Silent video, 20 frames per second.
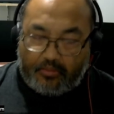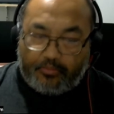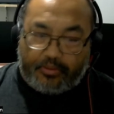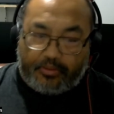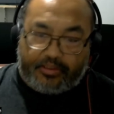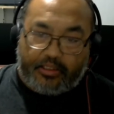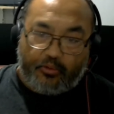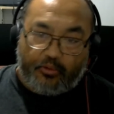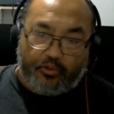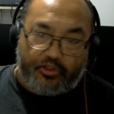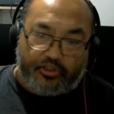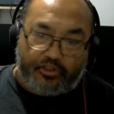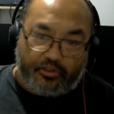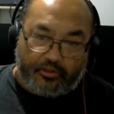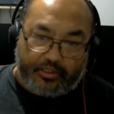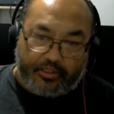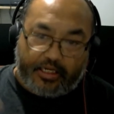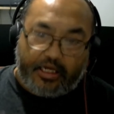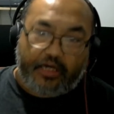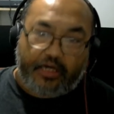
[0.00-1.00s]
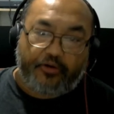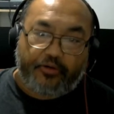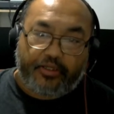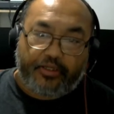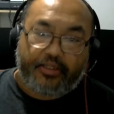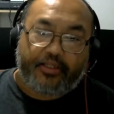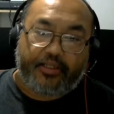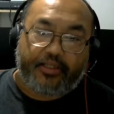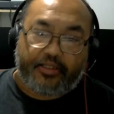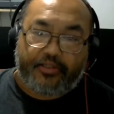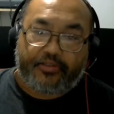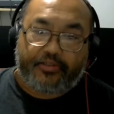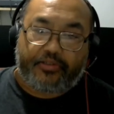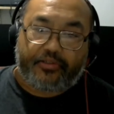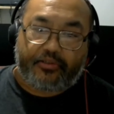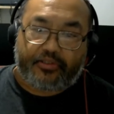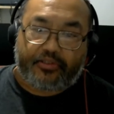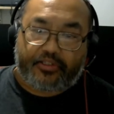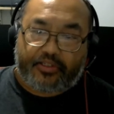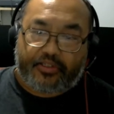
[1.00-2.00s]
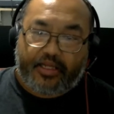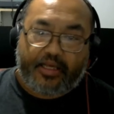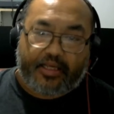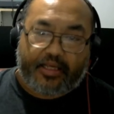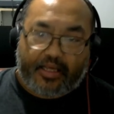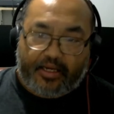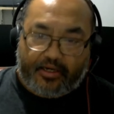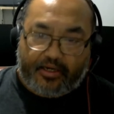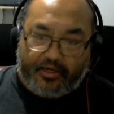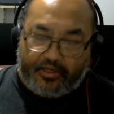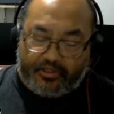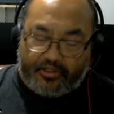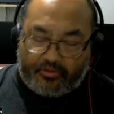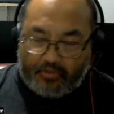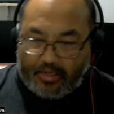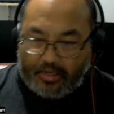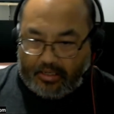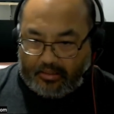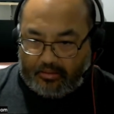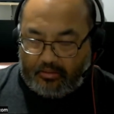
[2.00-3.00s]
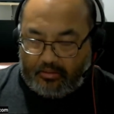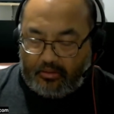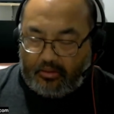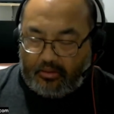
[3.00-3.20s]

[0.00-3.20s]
But they were still carrying these snake entities around.